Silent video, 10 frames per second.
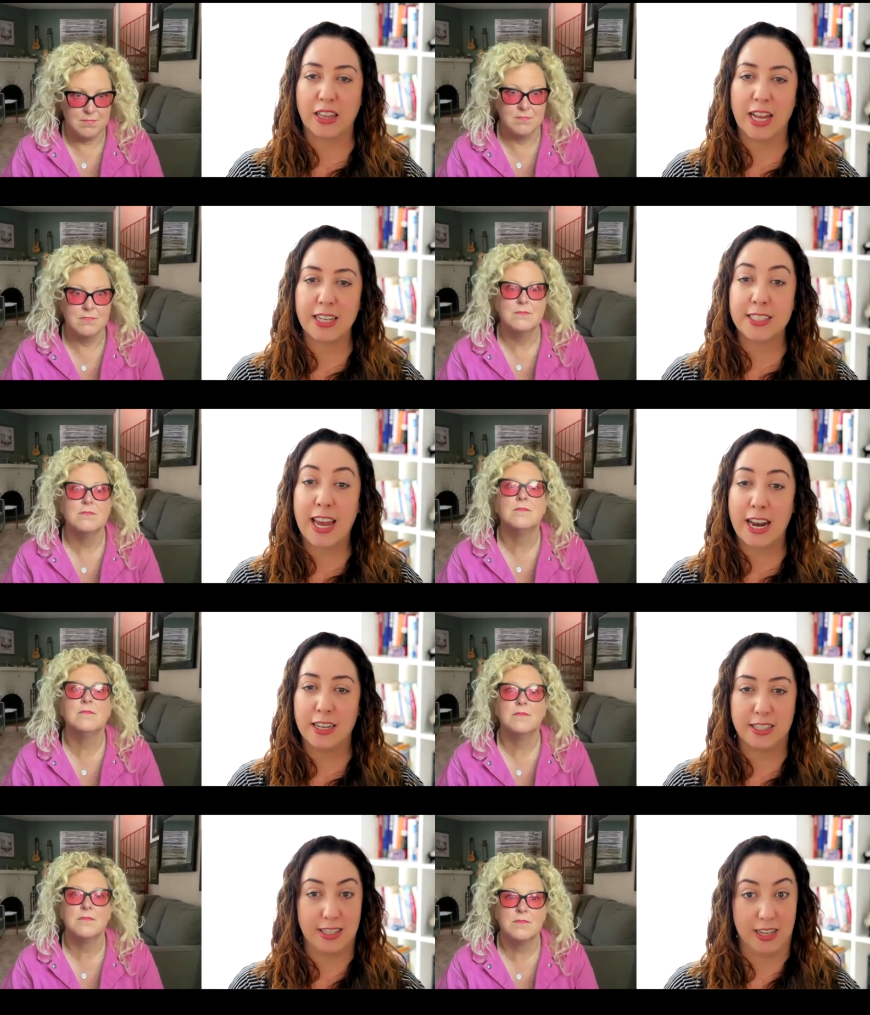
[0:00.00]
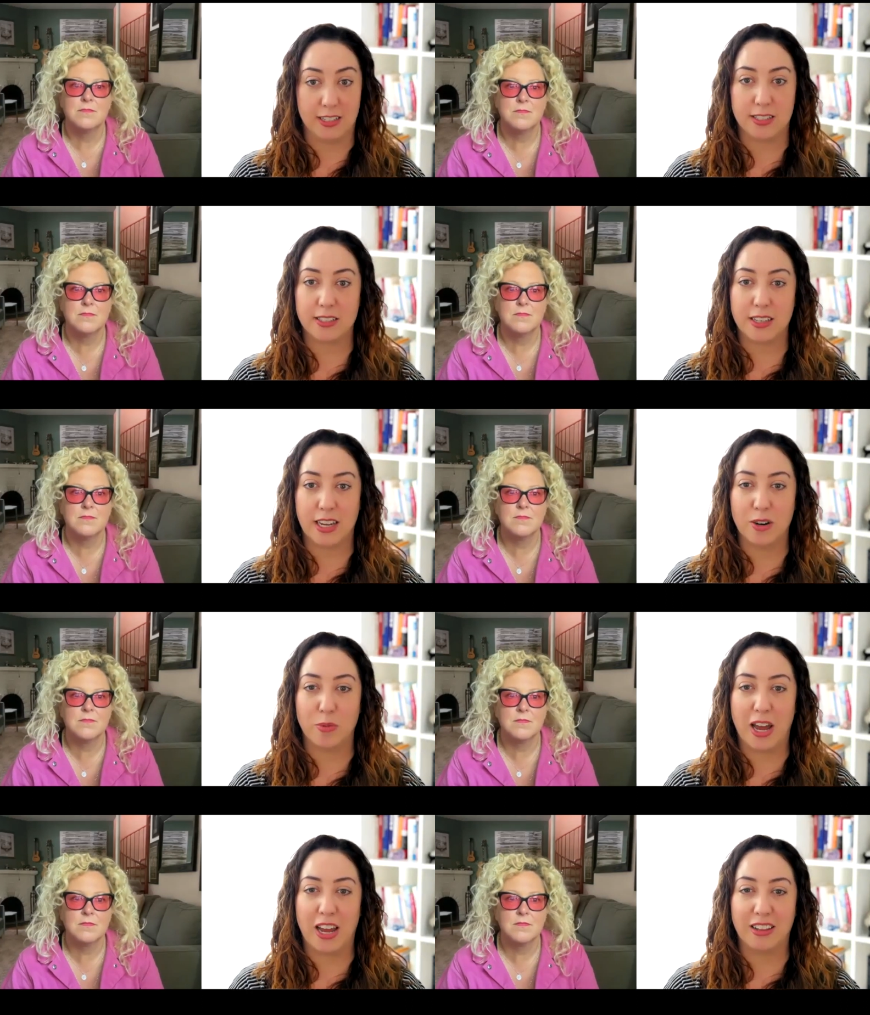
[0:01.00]
Speaker 1: let's get into this in a
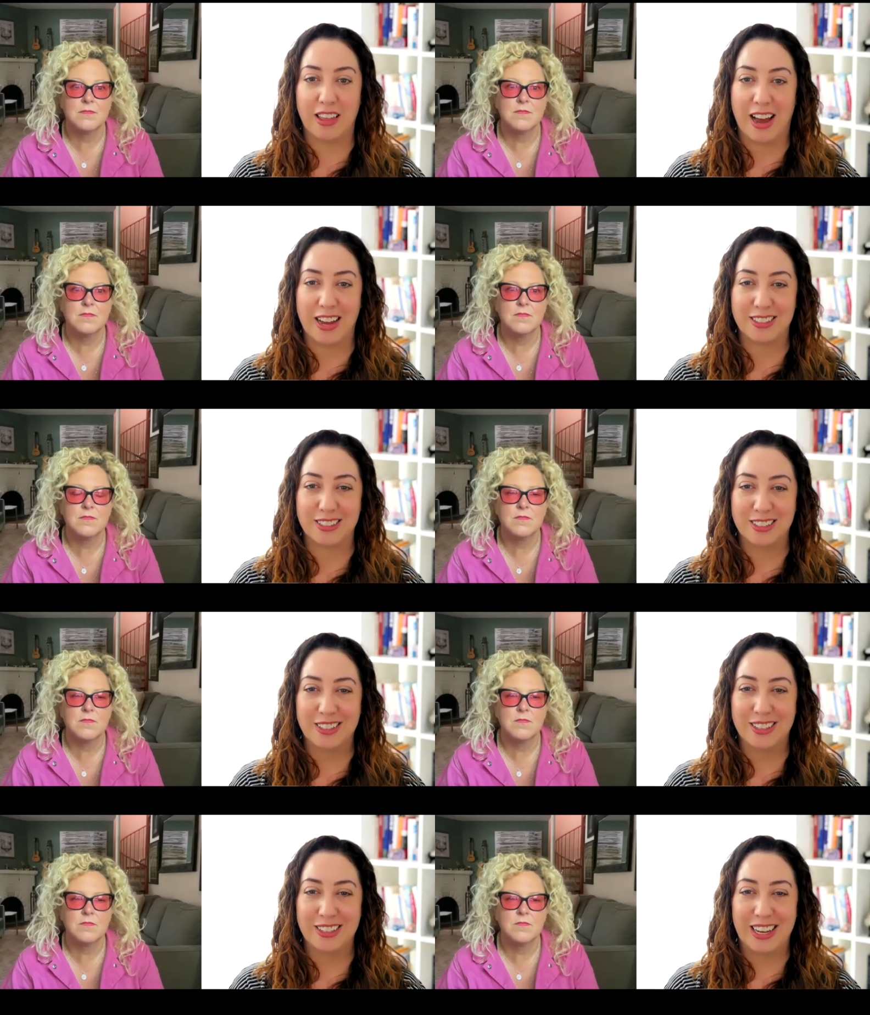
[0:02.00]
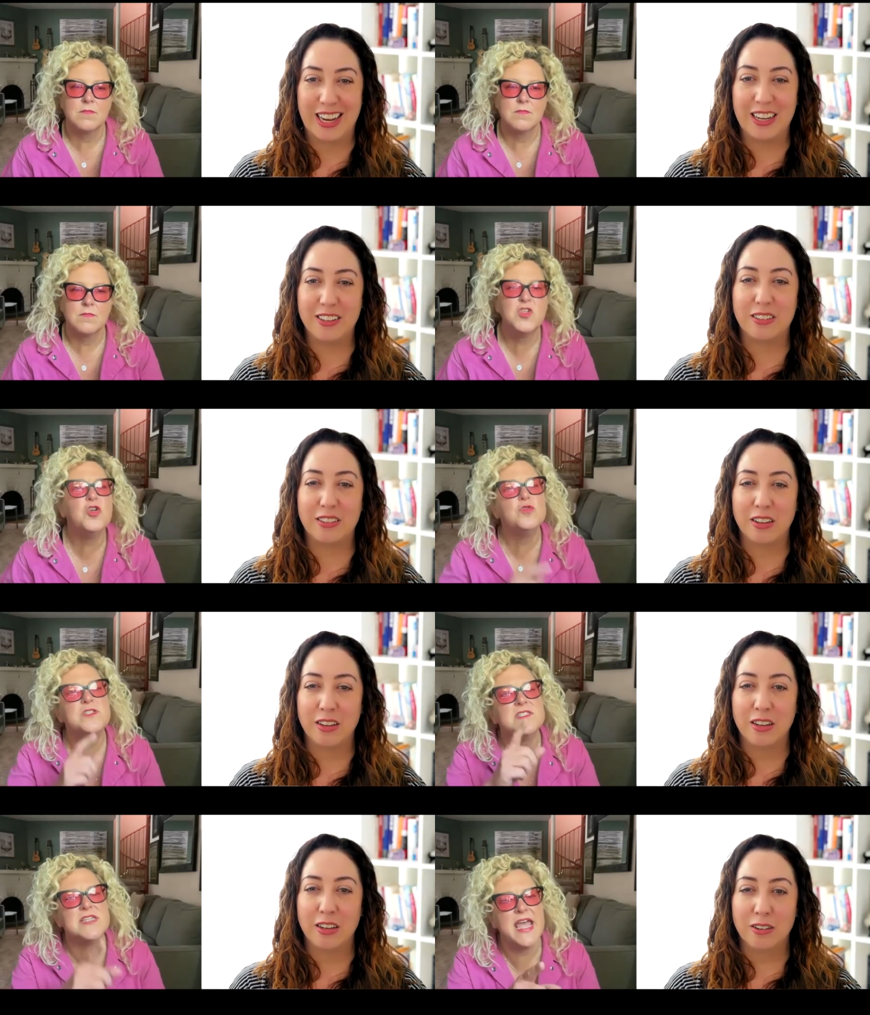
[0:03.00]
way that is do you
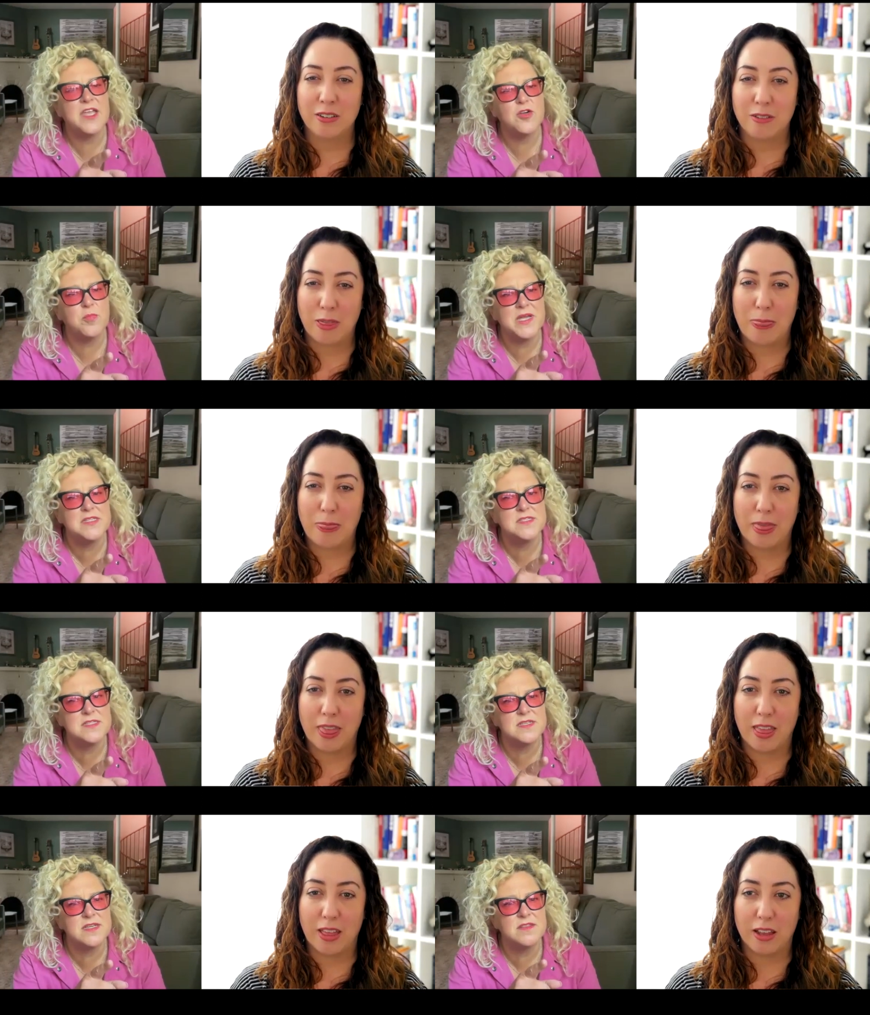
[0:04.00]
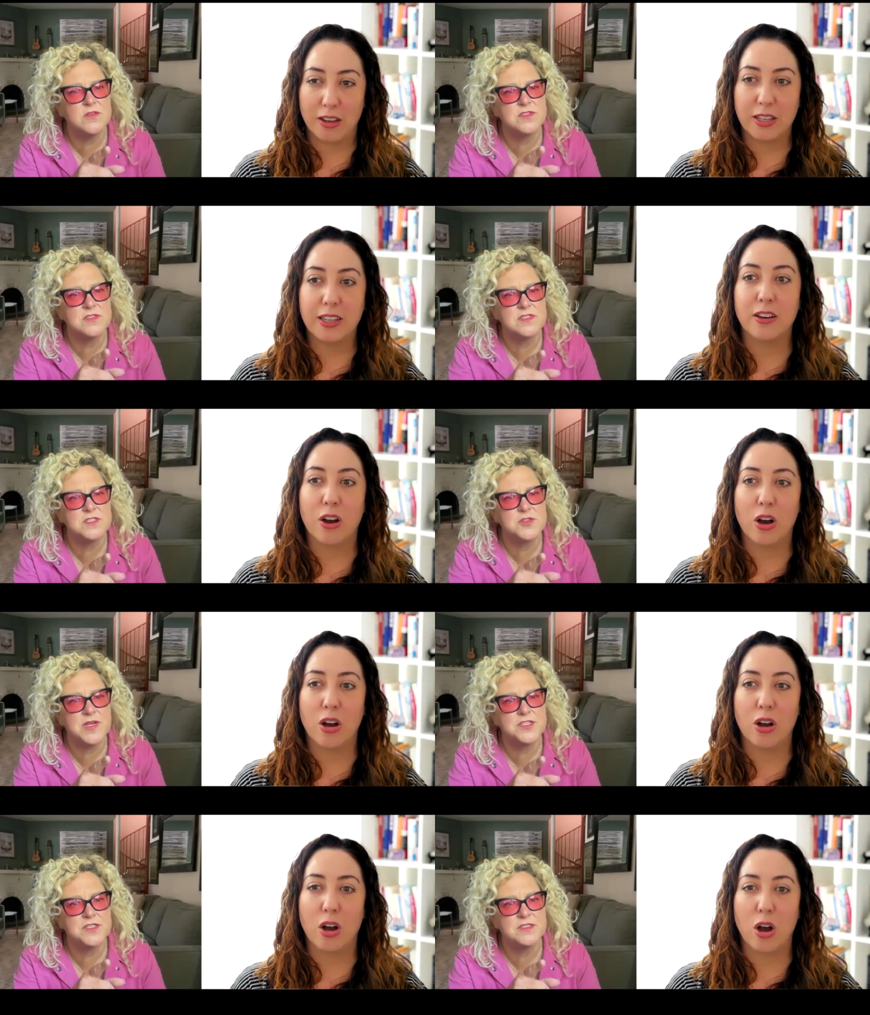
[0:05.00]
Speaker 2: say you're pissed in those
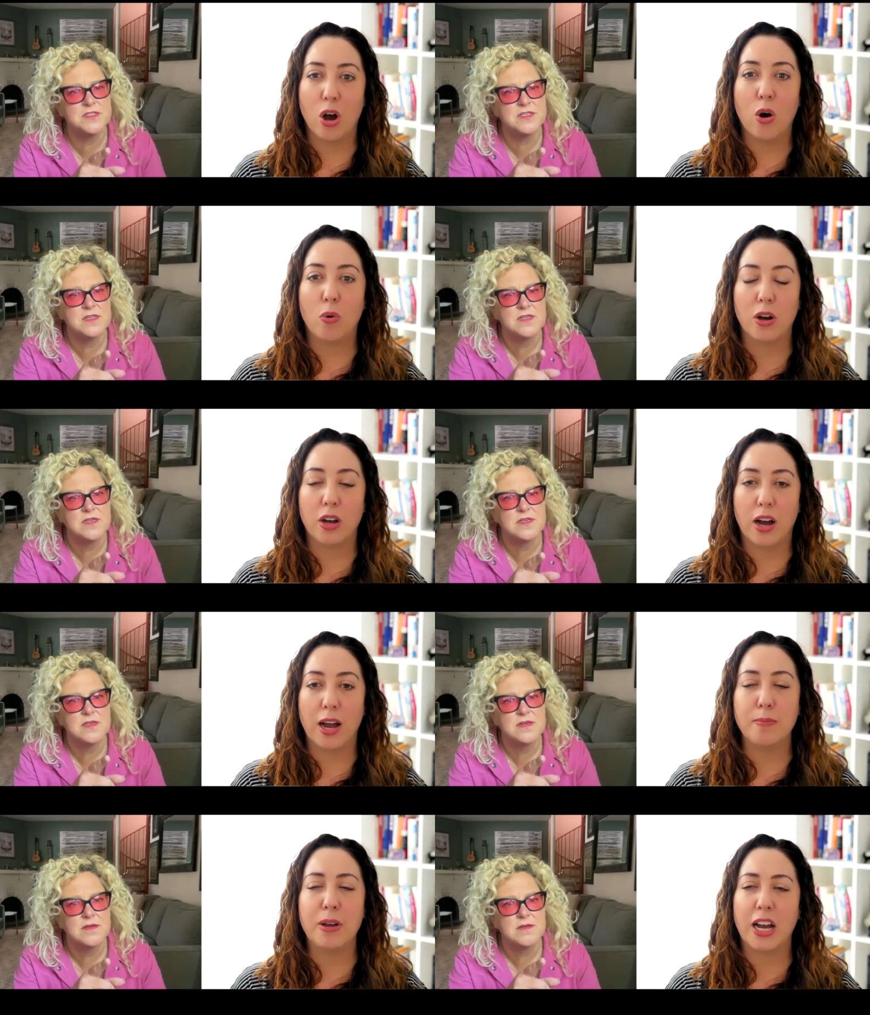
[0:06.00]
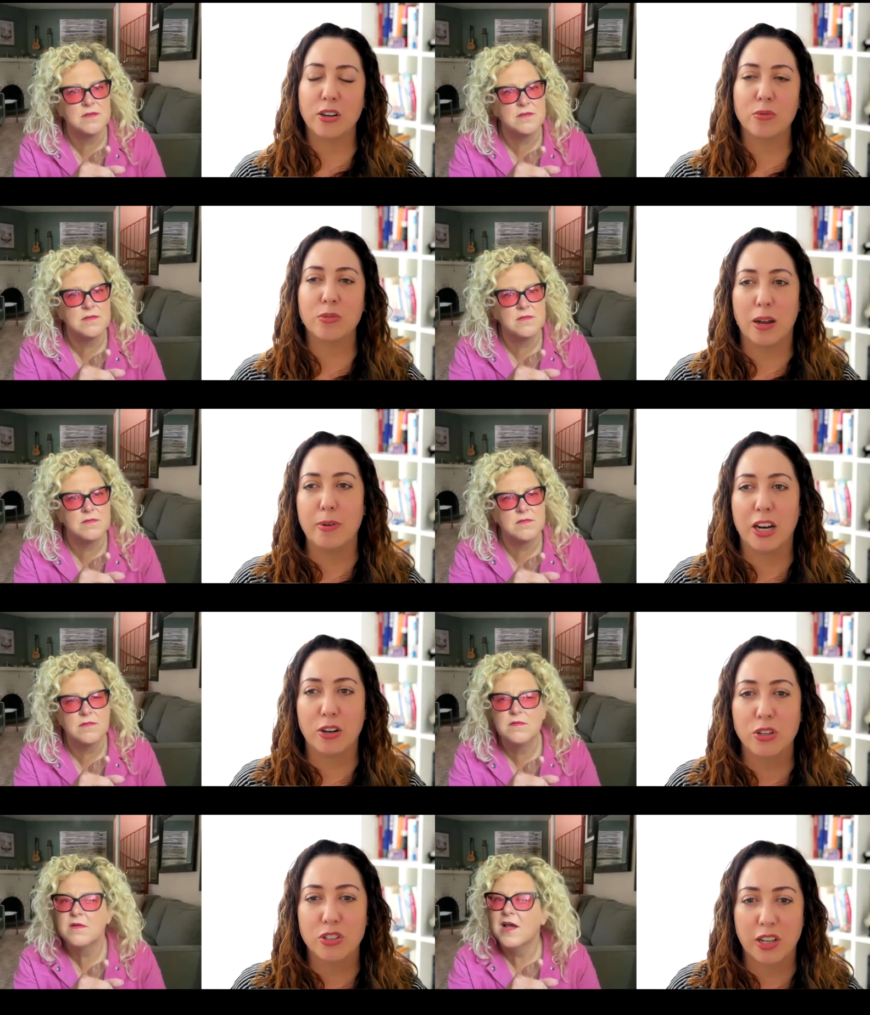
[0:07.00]
situations?
Speaker 1: Oh, I mean, I don't. I mean, I
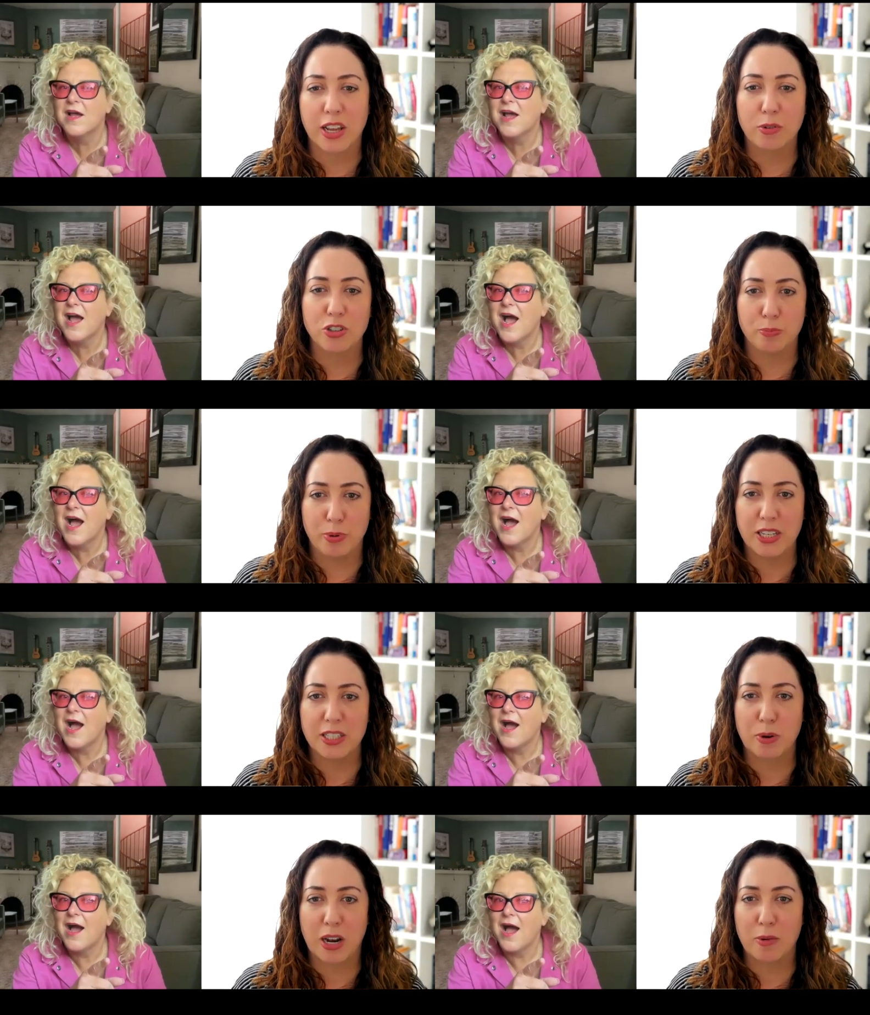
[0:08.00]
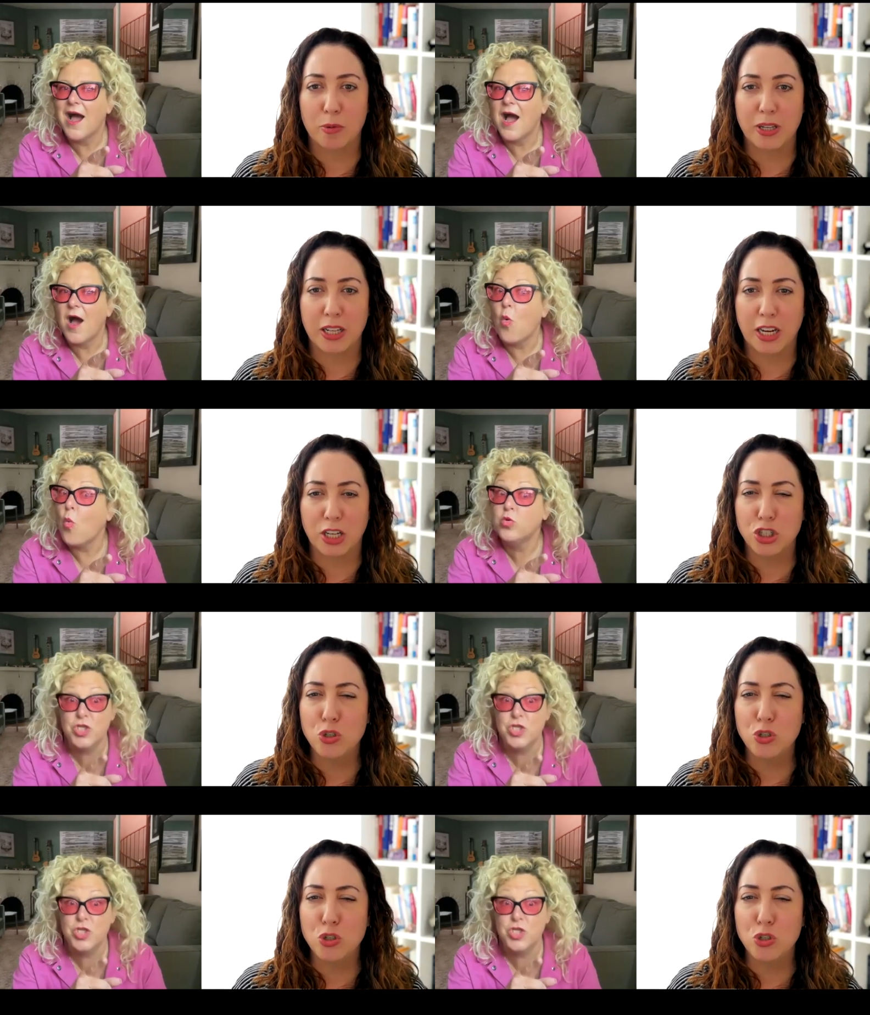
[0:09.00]
don't use the language of pissed, but I will be like, do, do